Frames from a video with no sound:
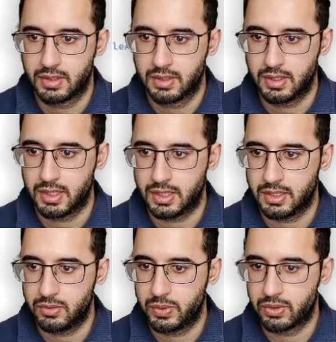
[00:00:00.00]

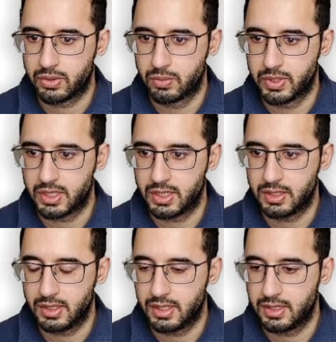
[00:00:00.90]
and we're all working
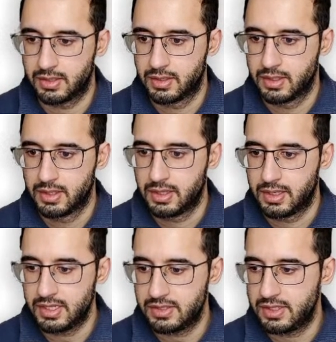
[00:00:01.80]
again.
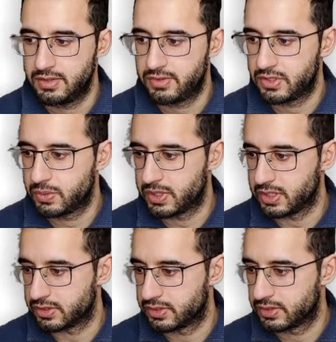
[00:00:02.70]
Let's see if this
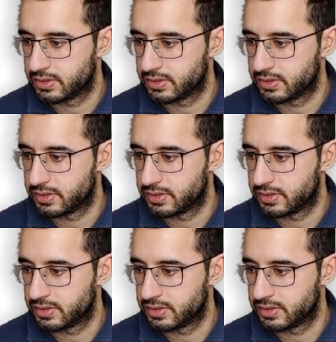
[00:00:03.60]
works.